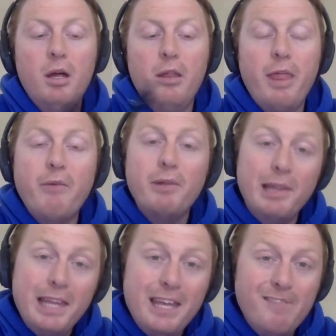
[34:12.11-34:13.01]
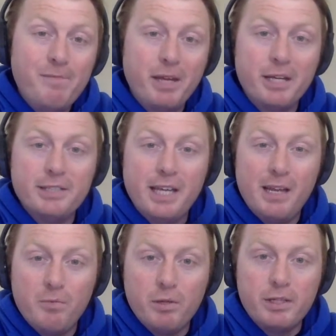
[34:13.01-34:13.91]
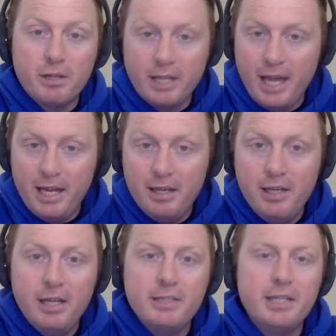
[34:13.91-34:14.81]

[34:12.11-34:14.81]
they would leave because they didn't want their KDs,